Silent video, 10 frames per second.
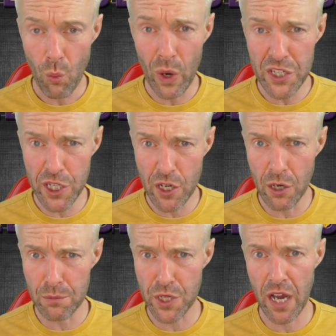When she
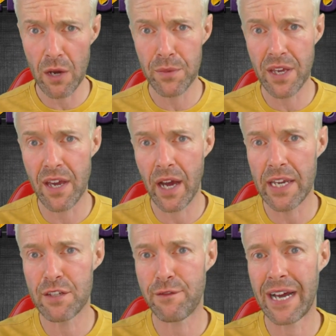comes home, the
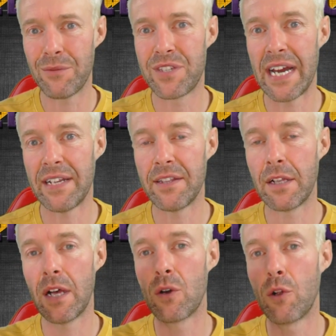guy is found dead in
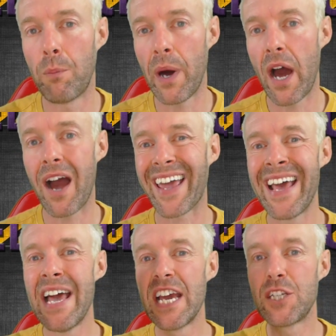the local park.
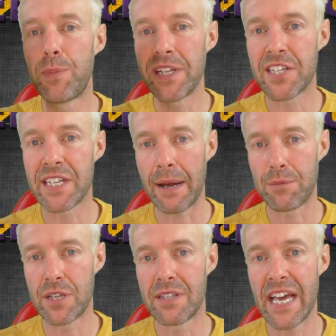He's been
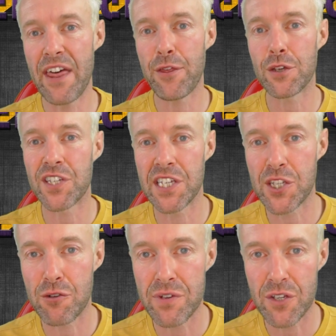stabbed to death. Your
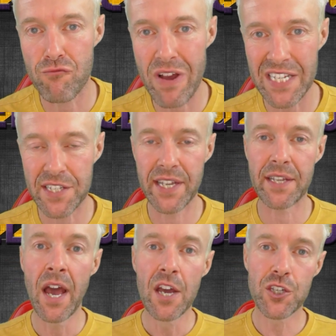sister is
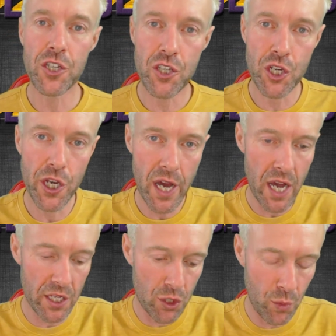arrested. She's
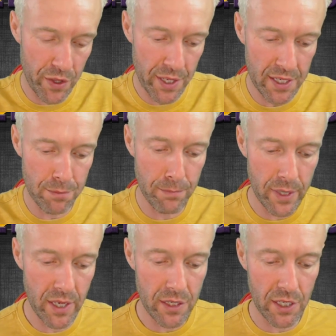charged with his
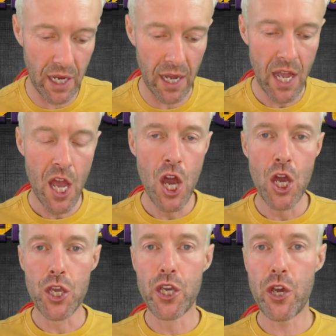murder.
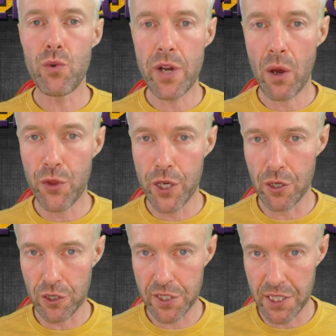You know that
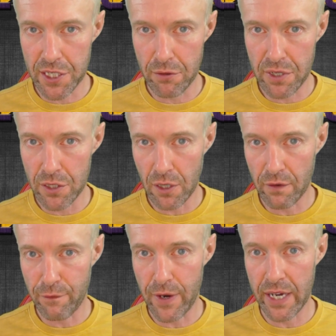your sister is
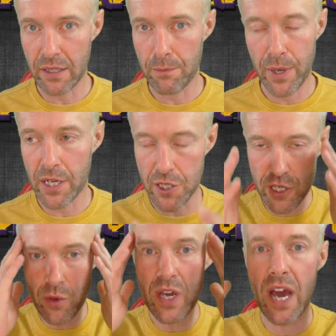not a violent
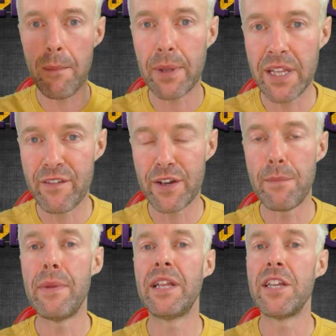person. You can't believe
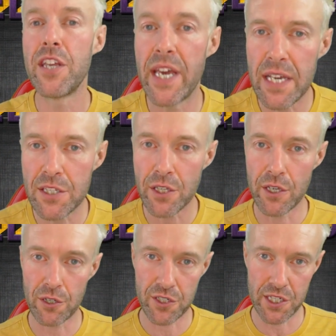in a million years
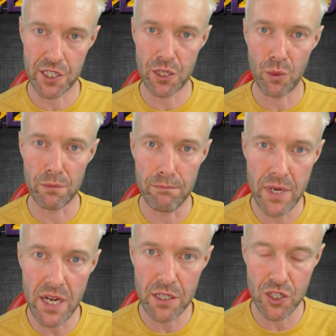that your sister would
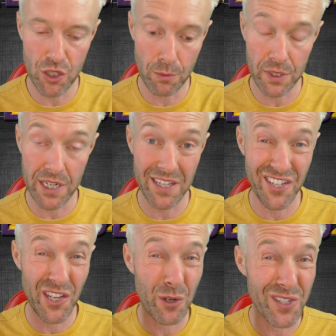murder somebody,
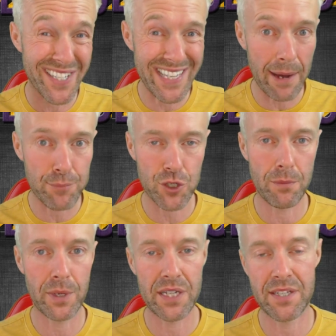that she could stab
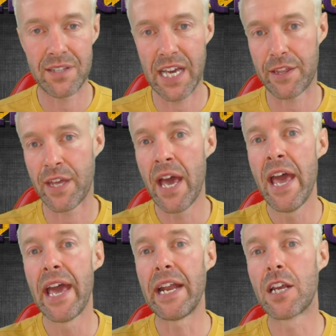somebody to death
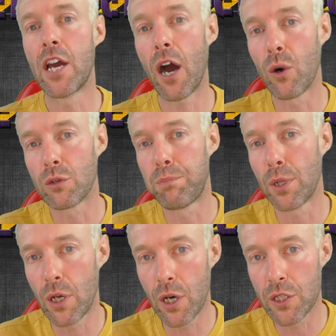in cold
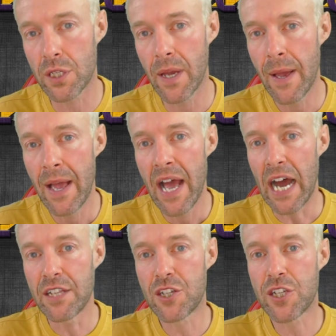blood.
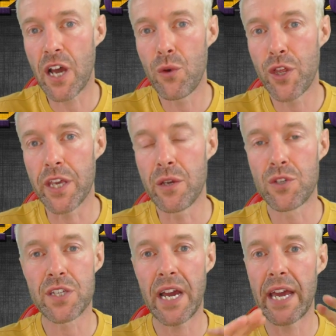And so that
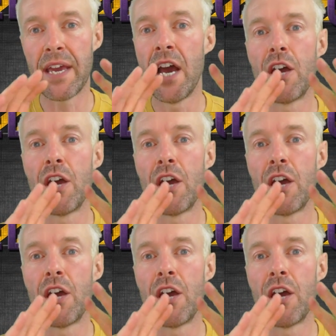you say